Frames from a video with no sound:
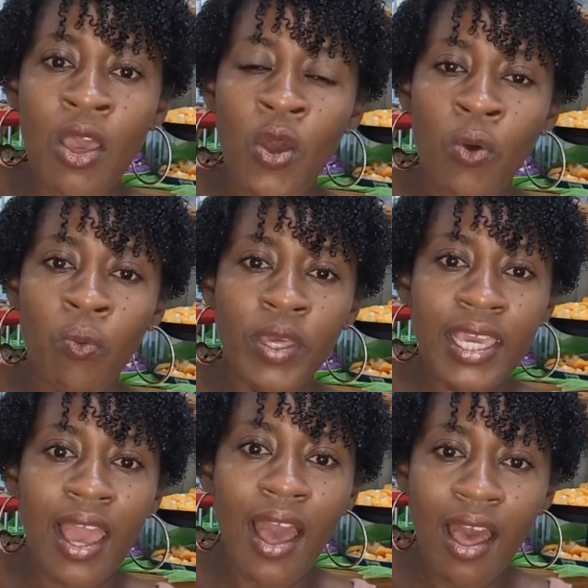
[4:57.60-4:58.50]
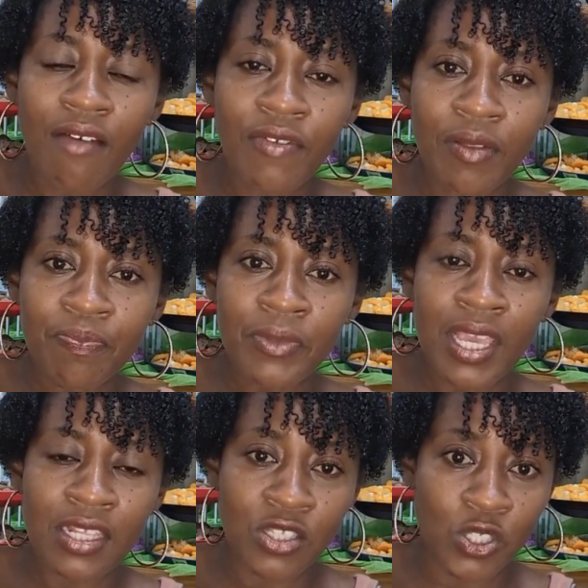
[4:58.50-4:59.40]
we have
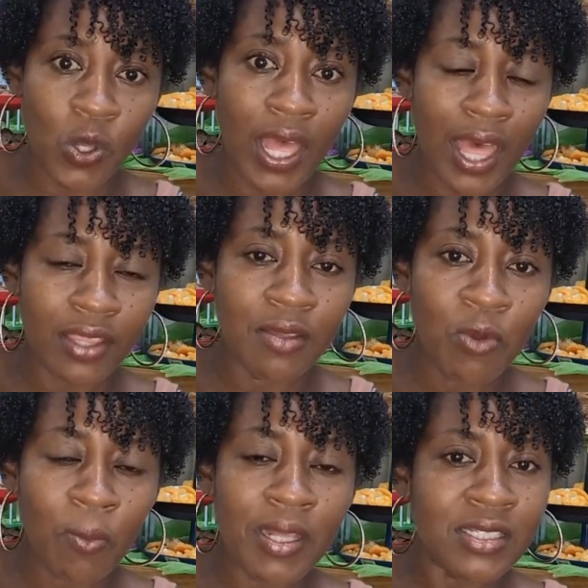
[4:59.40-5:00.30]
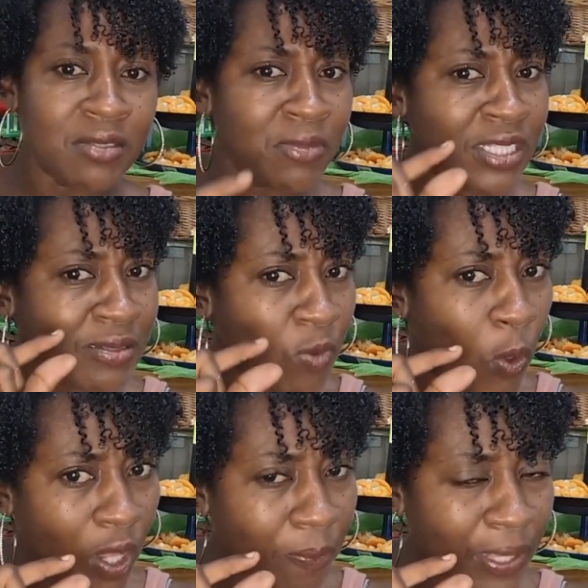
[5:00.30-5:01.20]
in stock at the moment, some
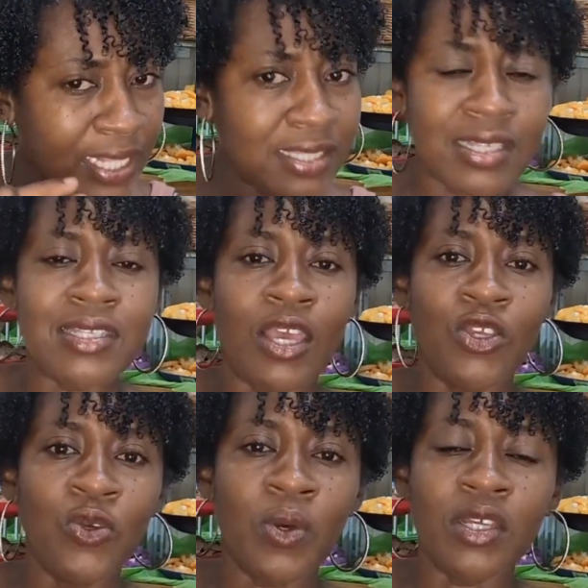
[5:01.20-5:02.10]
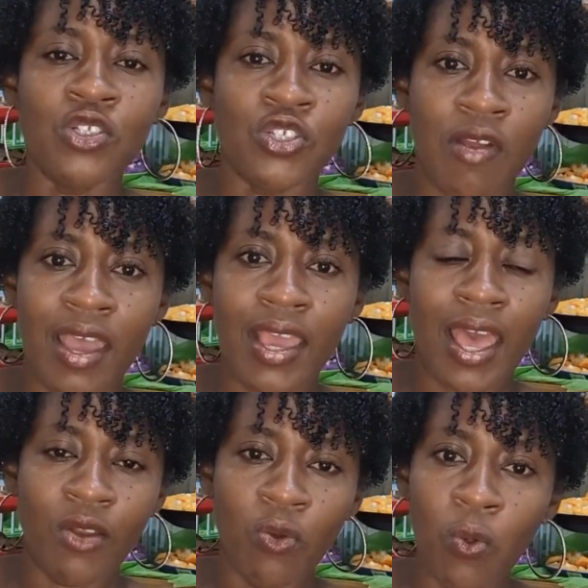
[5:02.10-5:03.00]
small pieces that you can try
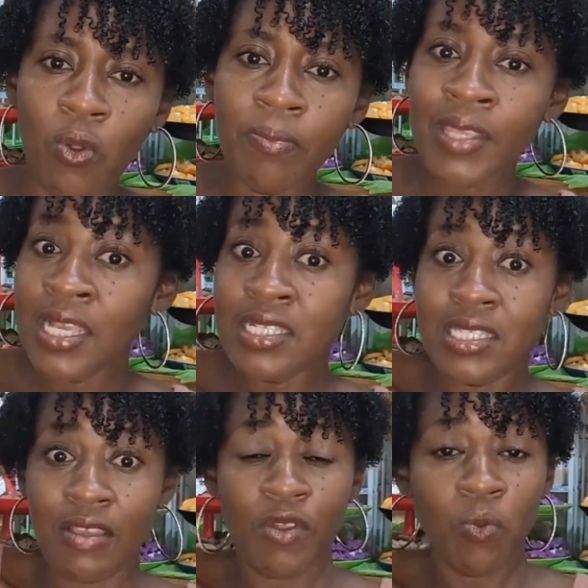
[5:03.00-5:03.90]
at home. See if it